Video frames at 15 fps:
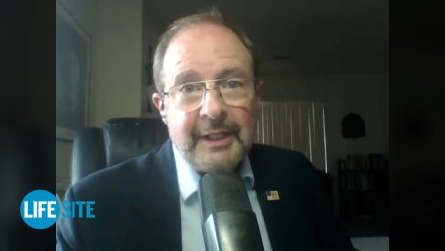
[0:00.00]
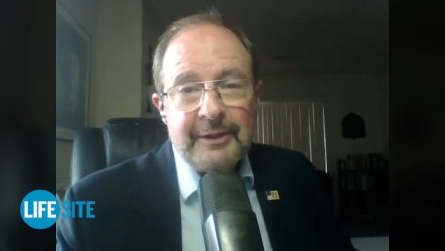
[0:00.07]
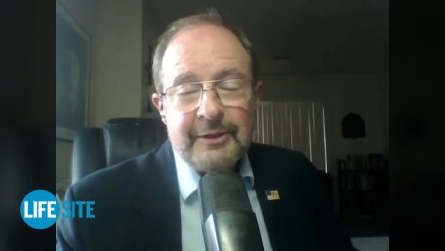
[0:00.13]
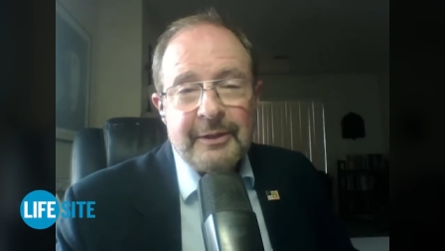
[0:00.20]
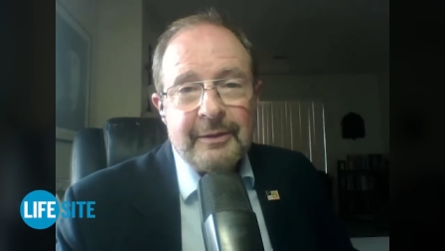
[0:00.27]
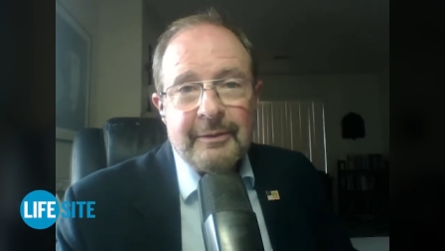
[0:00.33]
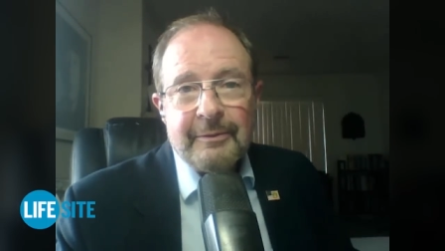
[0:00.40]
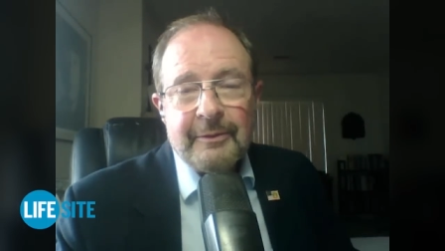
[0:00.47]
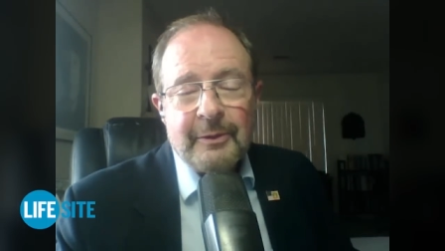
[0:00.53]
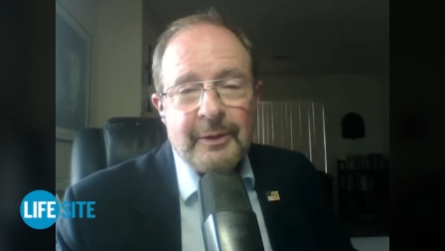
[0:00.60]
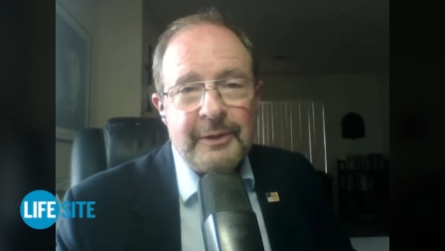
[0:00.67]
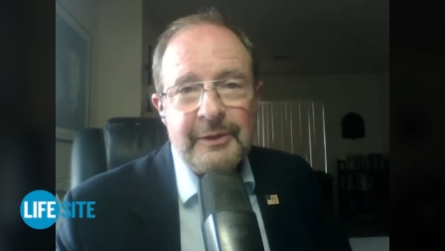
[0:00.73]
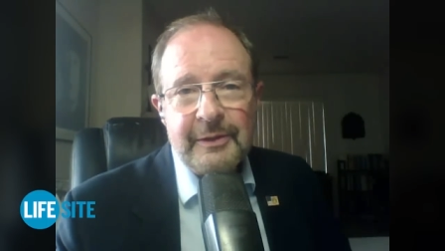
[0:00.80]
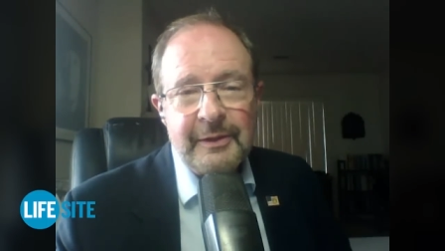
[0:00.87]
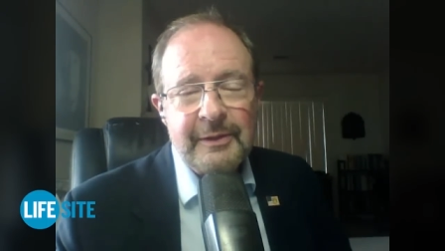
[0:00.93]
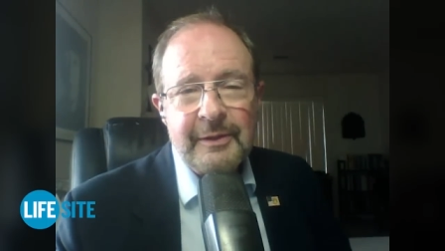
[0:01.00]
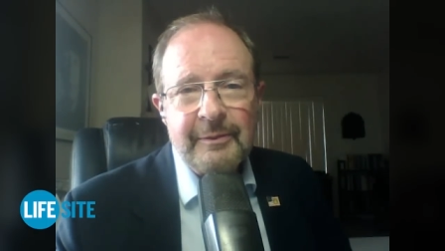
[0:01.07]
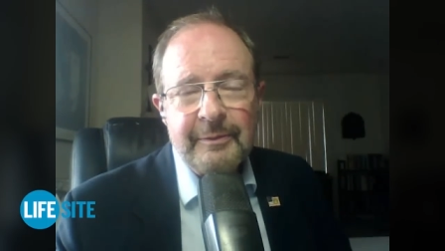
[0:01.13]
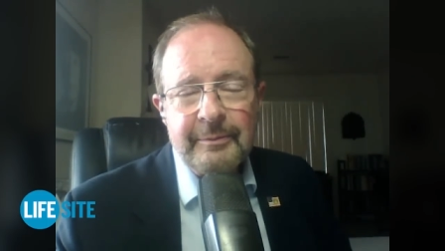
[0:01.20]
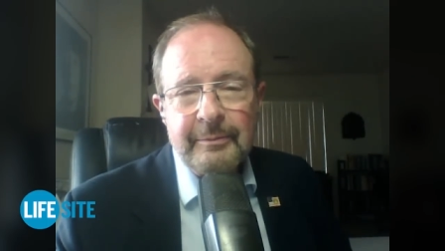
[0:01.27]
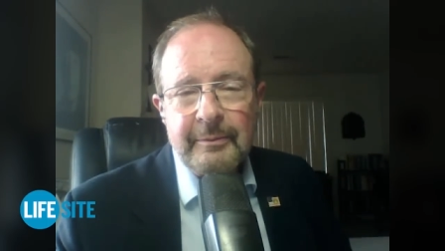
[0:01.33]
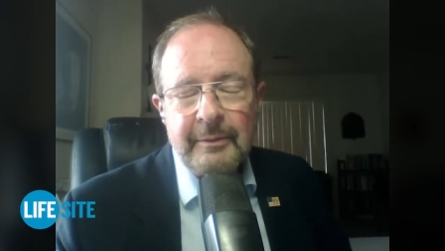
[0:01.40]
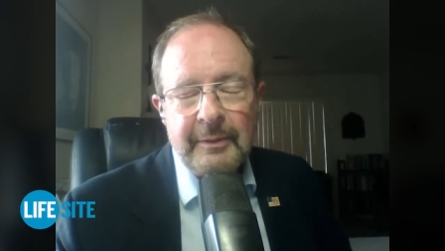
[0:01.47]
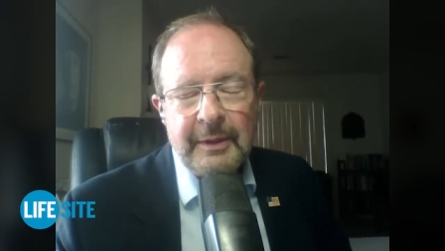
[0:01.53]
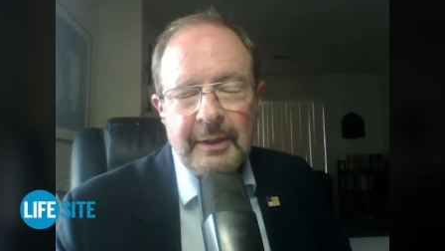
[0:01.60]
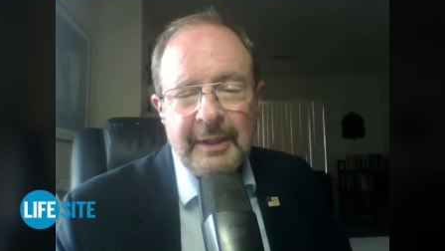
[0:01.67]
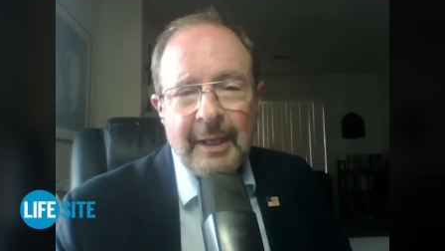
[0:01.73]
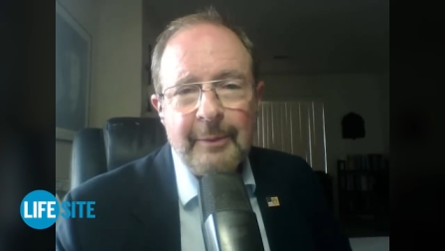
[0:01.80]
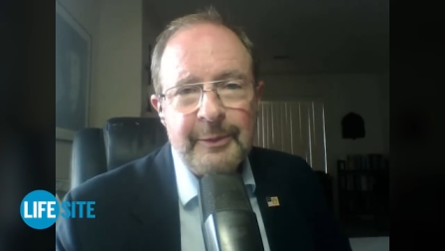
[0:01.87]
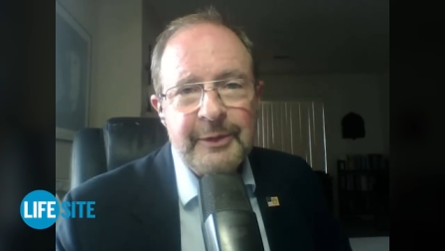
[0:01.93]
engine, of course,
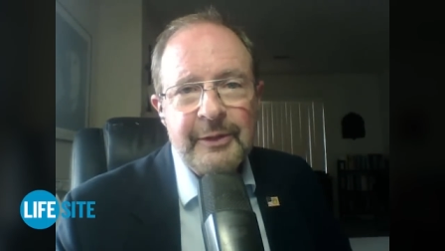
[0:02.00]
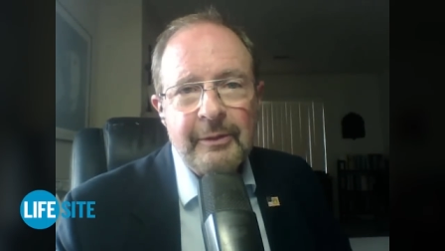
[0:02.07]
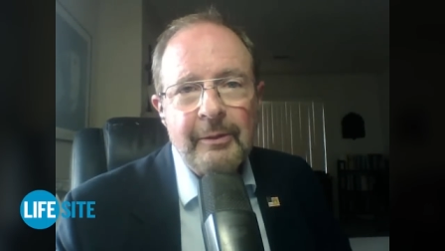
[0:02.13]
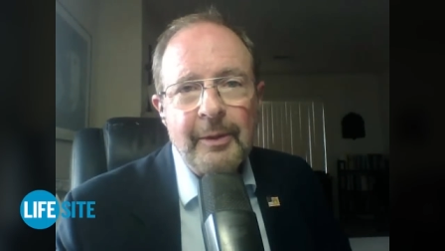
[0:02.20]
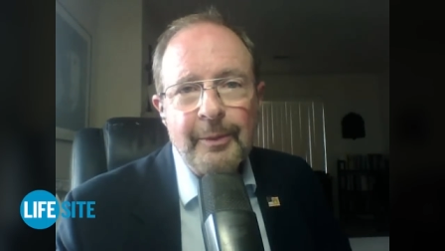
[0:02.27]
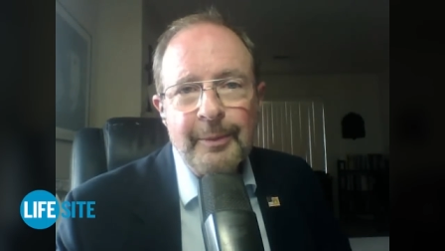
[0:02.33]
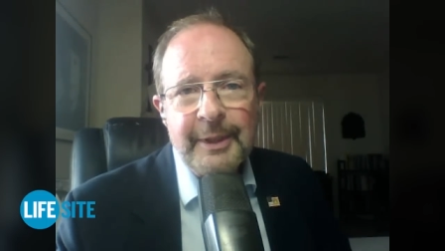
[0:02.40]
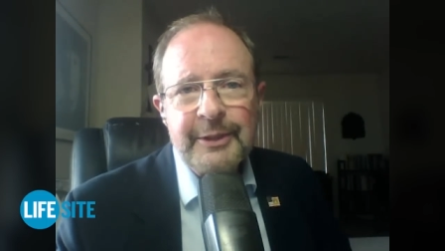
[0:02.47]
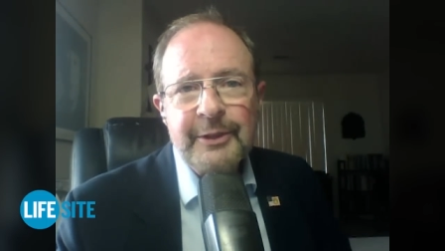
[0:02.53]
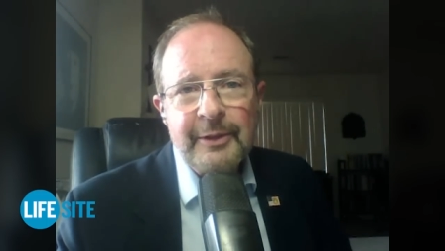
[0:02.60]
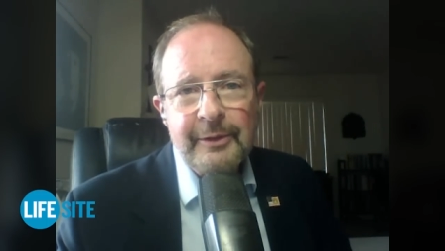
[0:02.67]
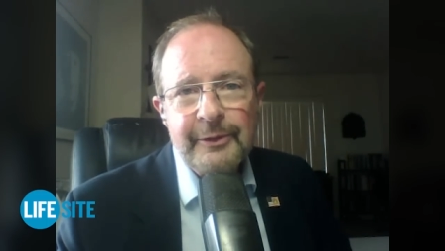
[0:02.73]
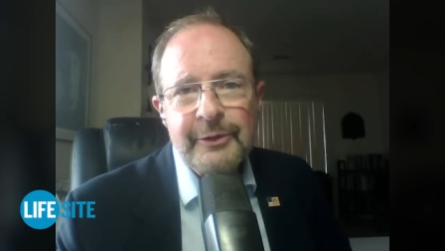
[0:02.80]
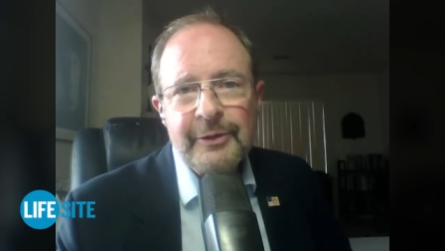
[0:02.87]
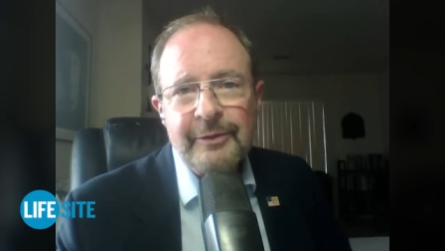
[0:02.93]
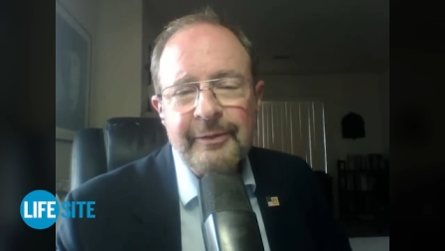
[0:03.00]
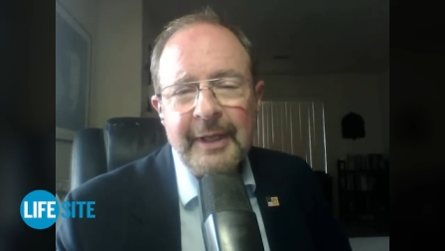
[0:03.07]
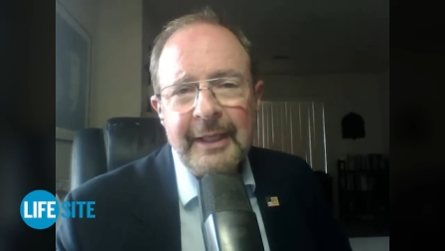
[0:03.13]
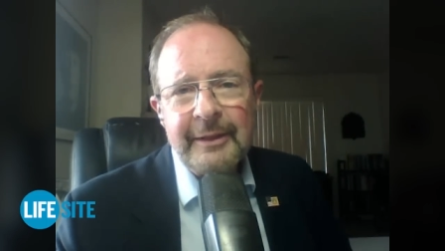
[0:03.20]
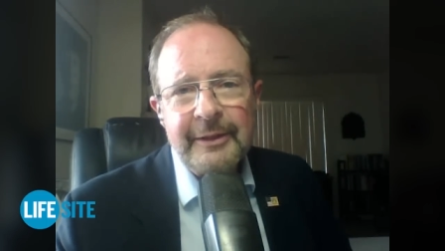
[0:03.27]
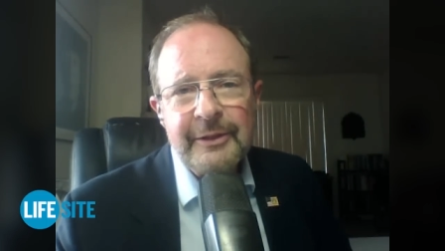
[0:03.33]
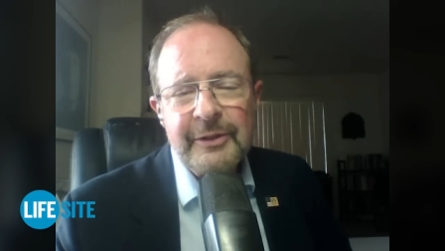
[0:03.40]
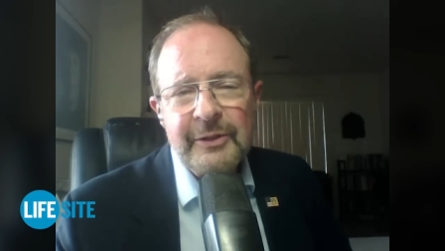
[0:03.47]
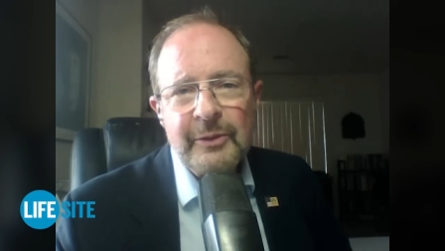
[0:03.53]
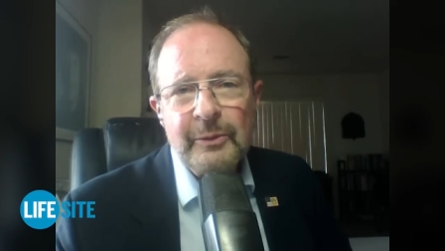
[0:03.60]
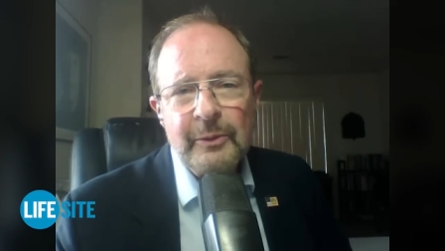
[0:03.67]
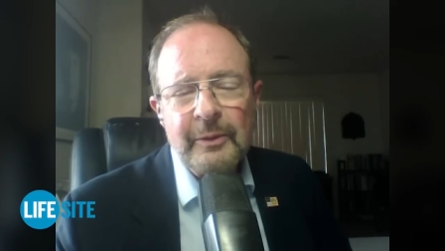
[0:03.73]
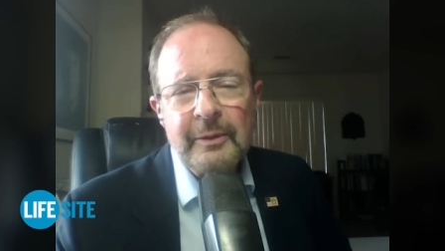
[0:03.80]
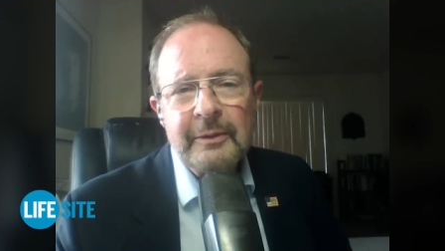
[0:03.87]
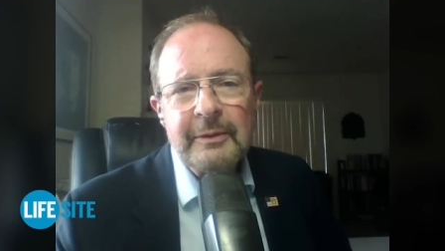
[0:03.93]
that was their original surveillance
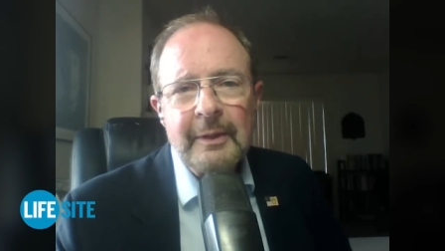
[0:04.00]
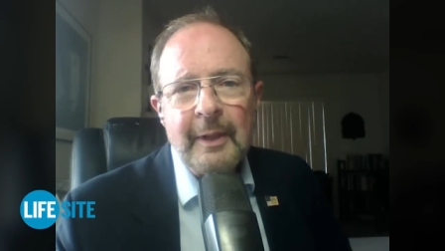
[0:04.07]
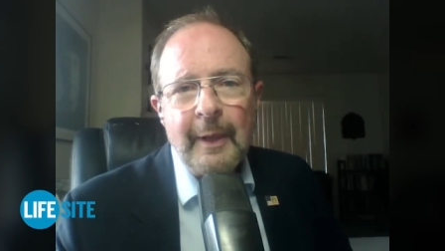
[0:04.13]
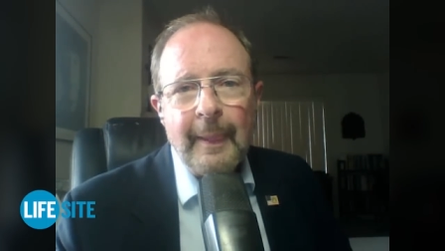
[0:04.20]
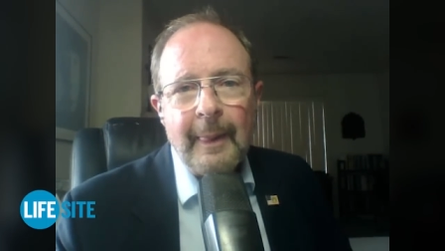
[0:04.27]
tool.